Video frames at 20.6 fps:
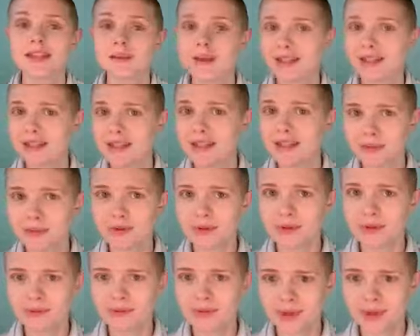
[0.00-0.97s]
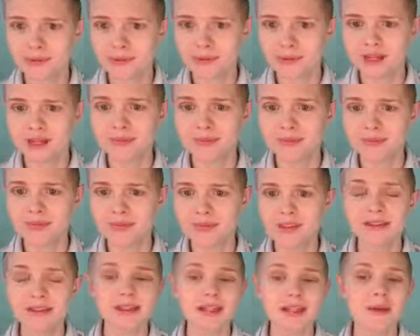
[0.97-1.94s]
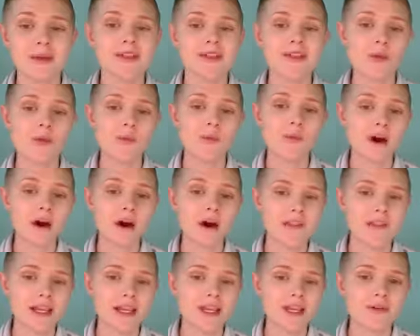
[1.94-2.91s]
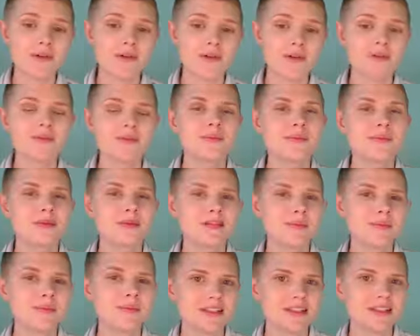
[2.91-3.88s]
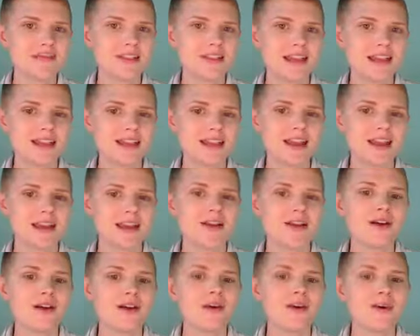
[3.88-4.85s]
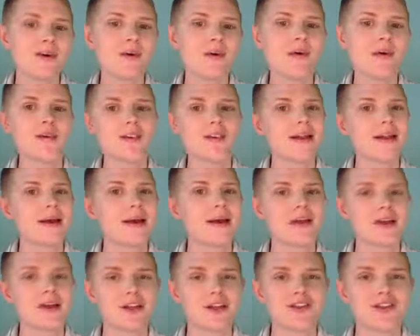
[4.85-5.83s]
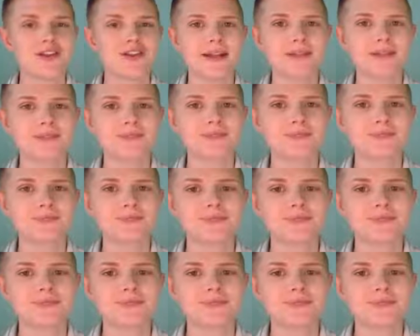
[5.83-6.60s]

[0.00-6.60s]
Some examples might be steps in the water cycle, perspective taking, or collaboration.